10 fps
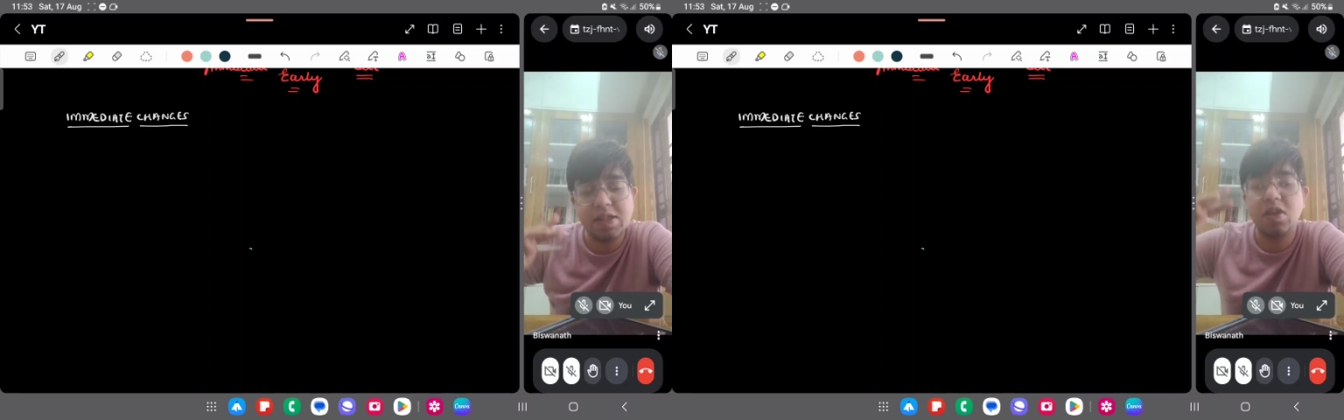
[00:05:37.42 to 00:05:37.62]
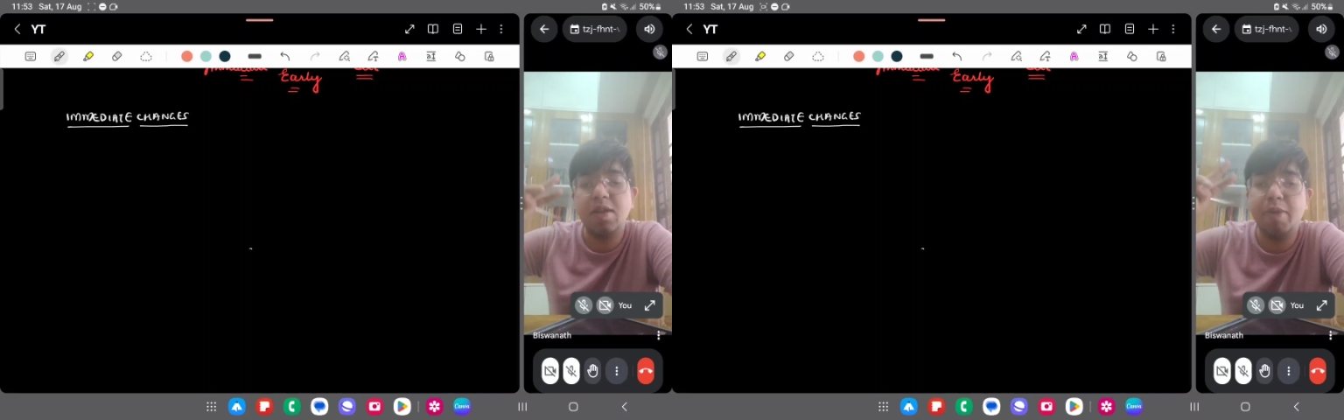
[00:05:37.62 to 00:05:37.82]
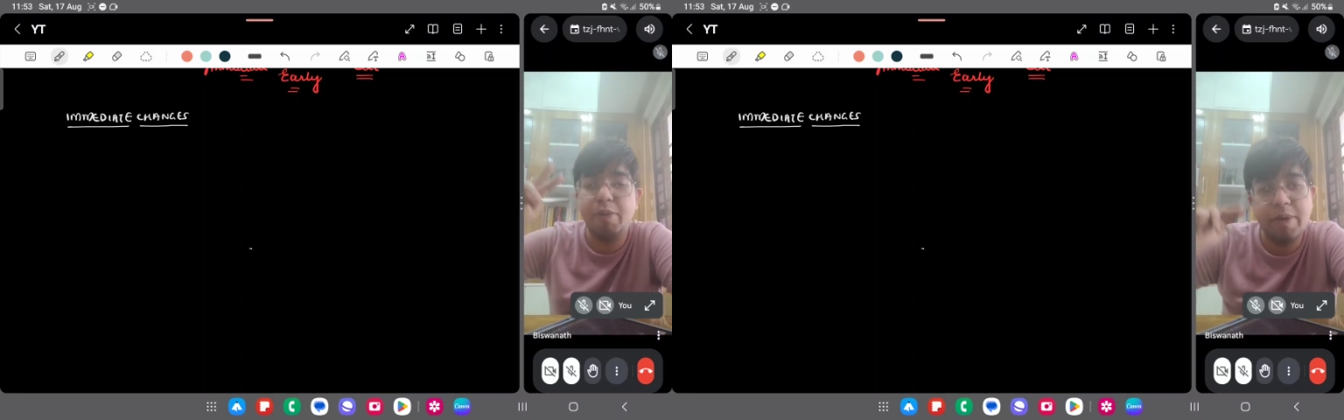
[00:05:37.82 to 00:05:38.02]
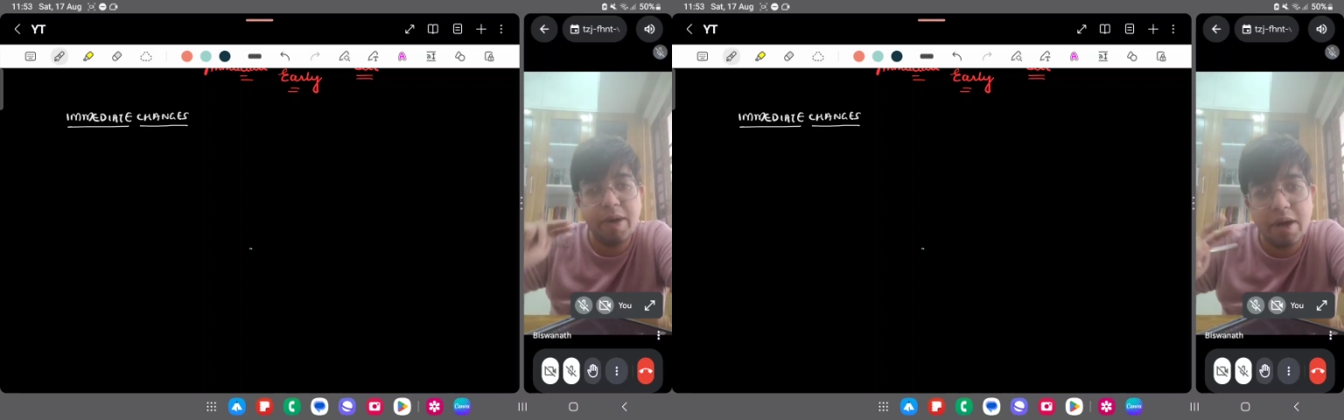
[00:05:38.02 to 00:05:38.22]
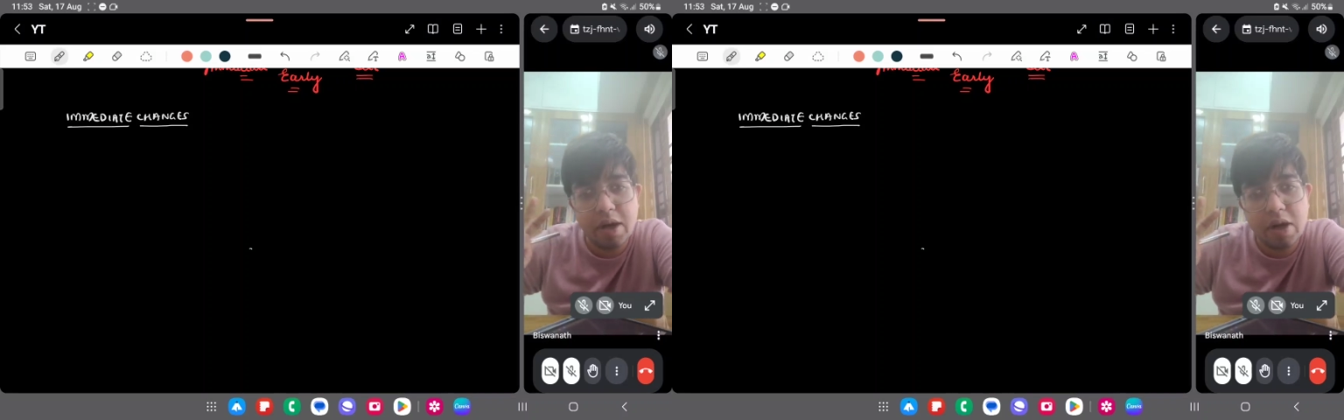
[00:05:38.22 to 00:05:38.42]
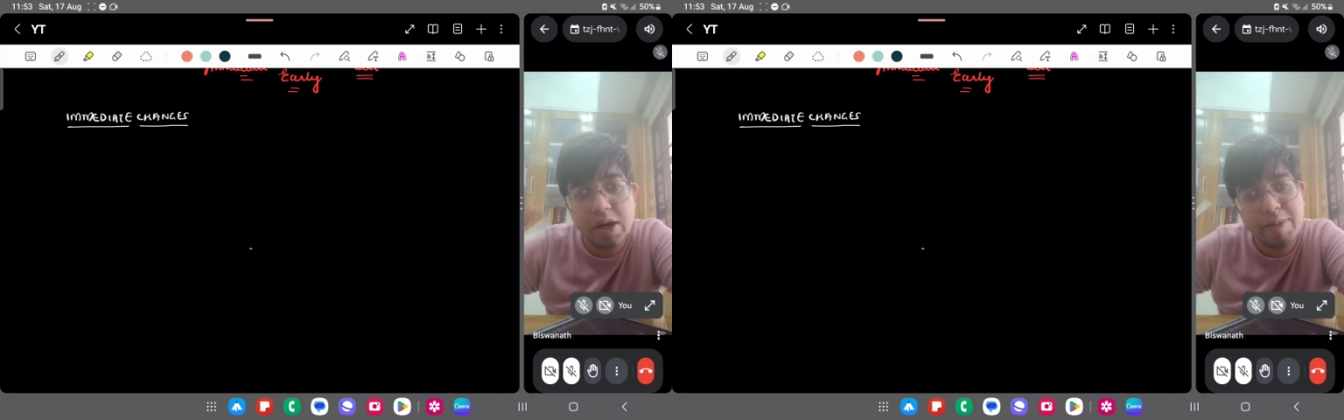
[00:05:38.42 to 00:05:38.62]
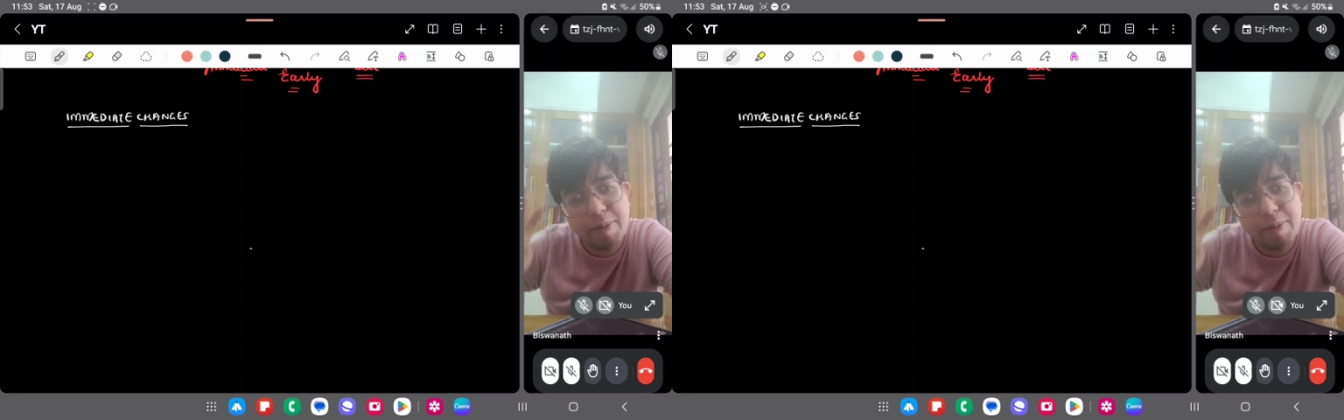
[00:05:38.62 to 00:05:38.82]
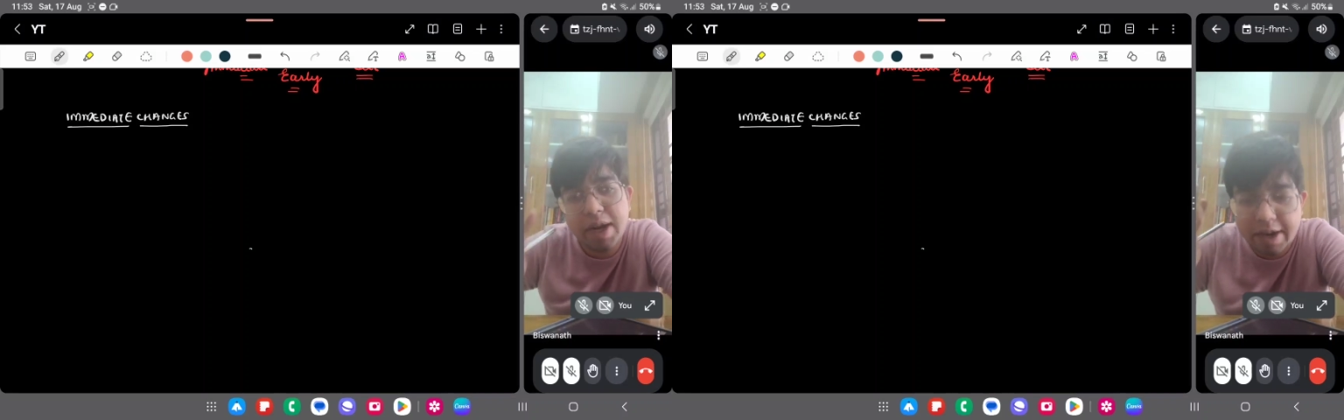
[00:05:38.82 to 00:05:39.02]
or the
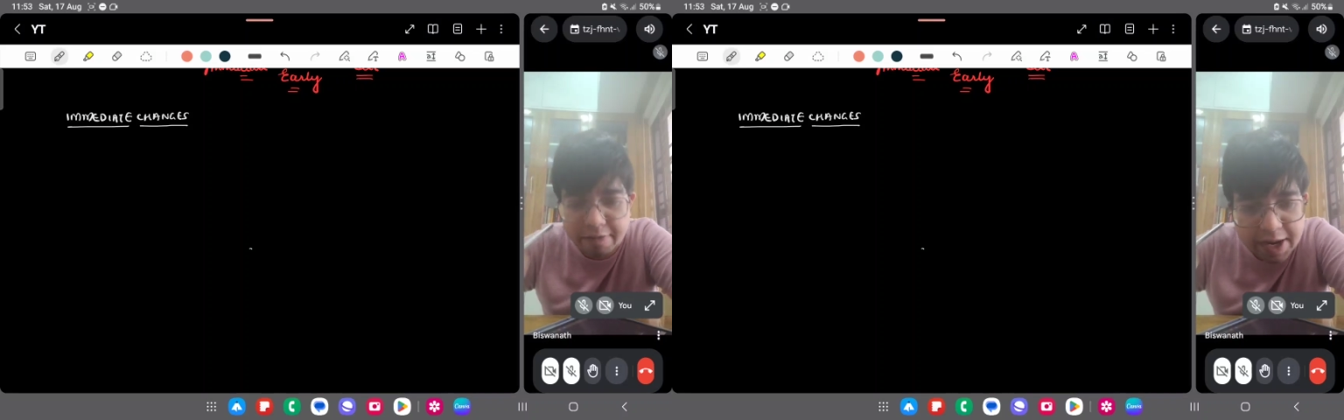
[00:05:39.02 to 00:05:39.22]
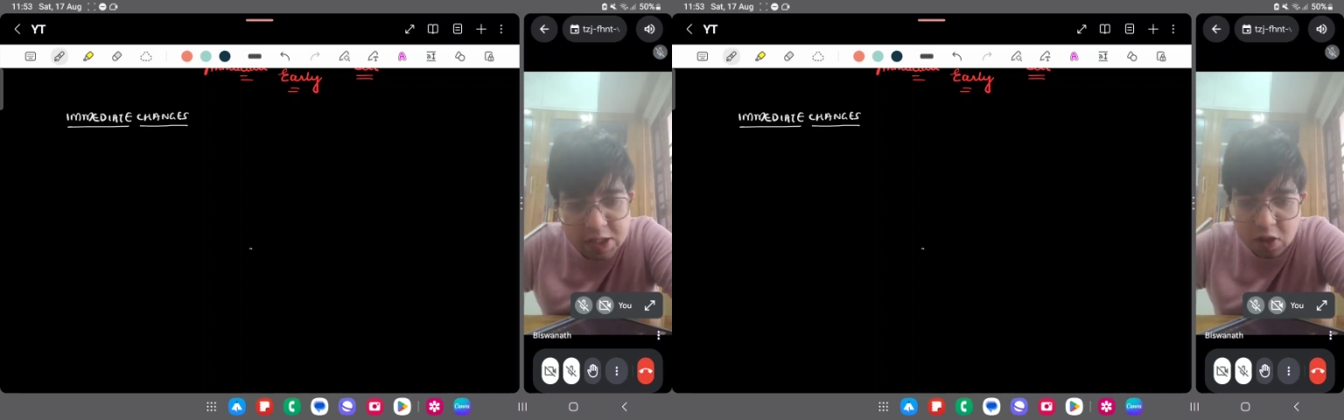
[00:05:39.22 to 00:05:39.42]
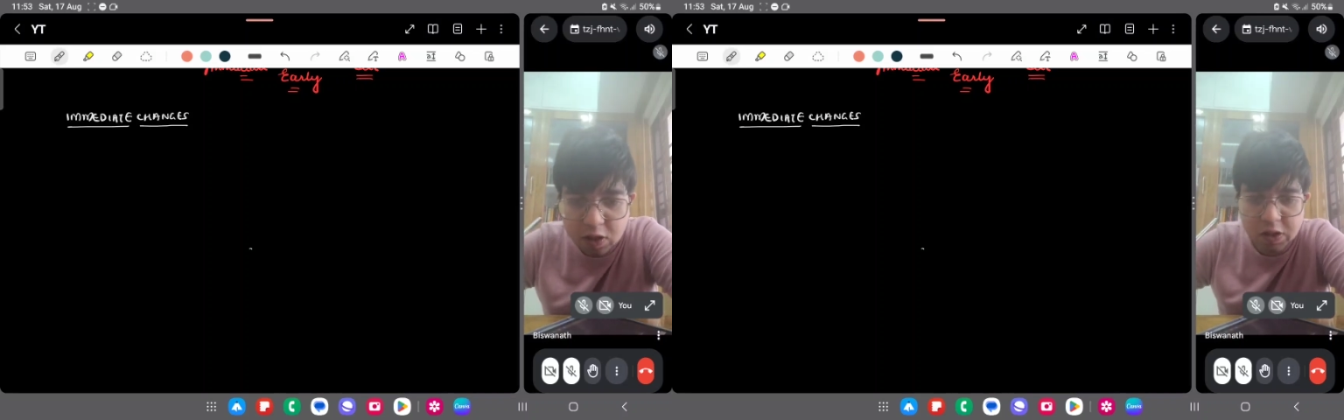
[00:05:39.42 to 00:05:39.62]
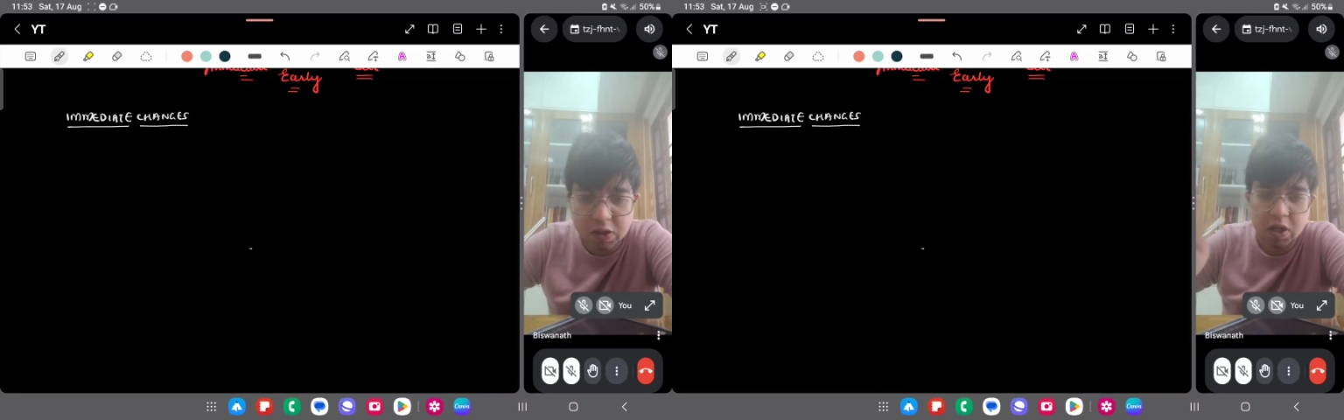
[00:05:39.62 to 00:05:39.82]
pupillary reflex also.